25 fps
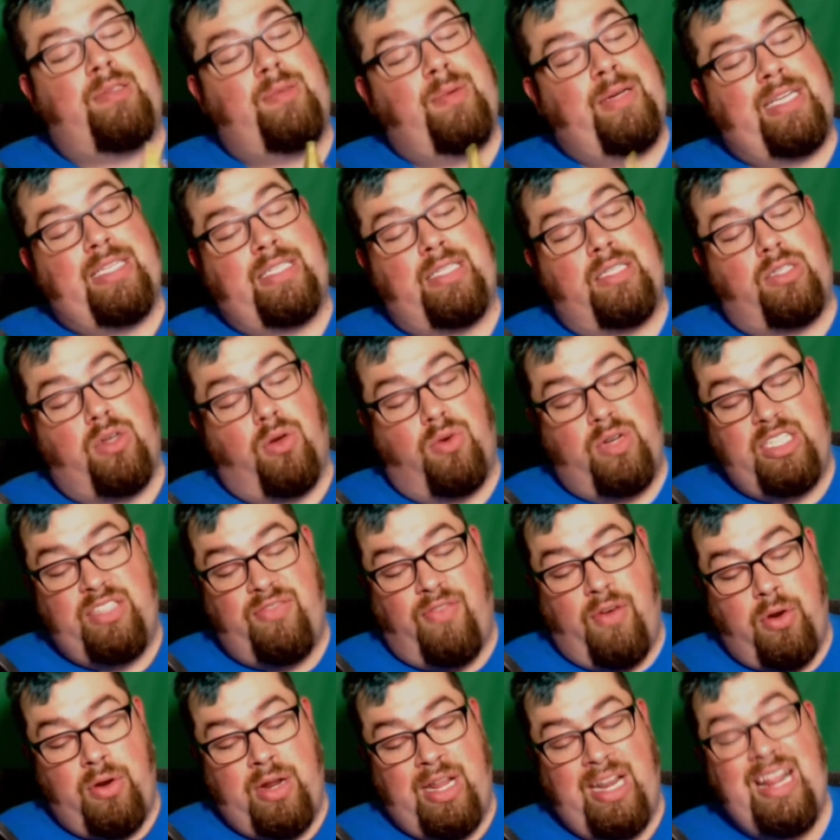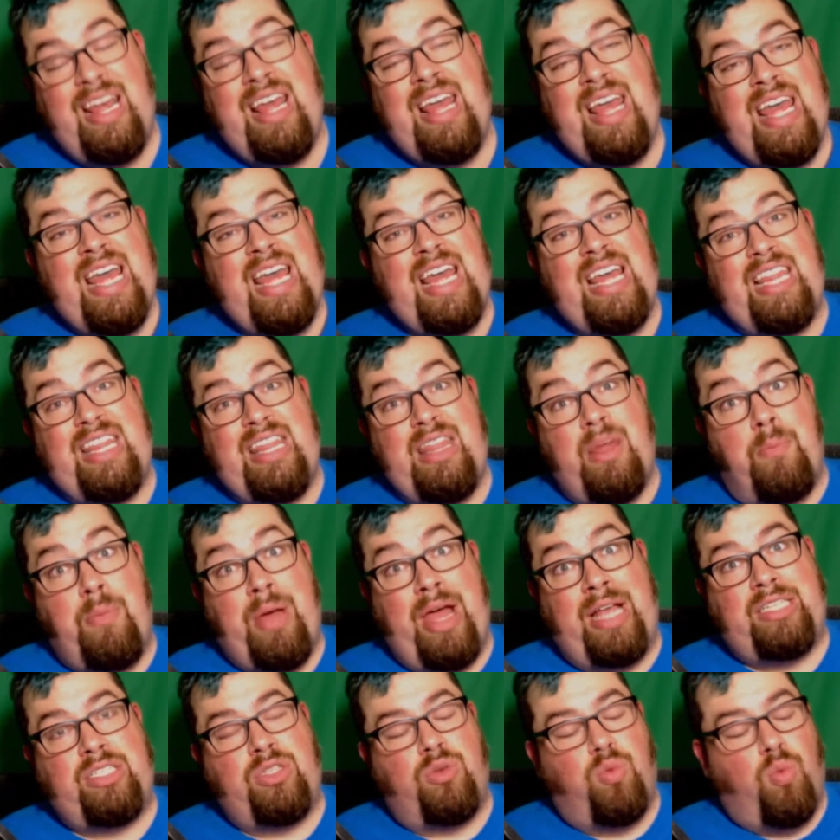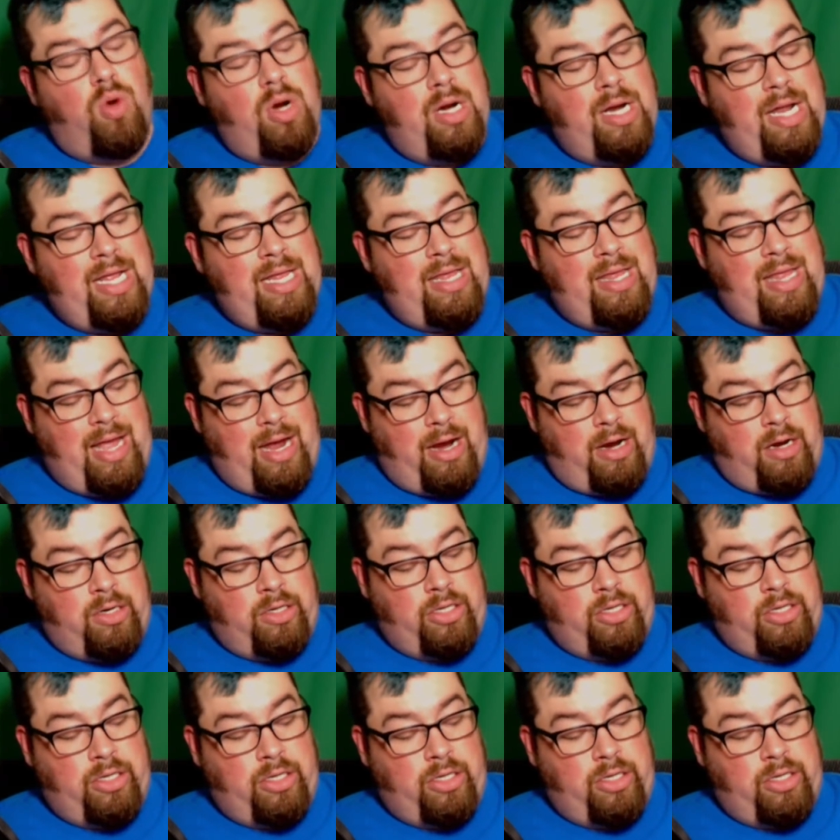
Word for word: because it's always voted the best one in there.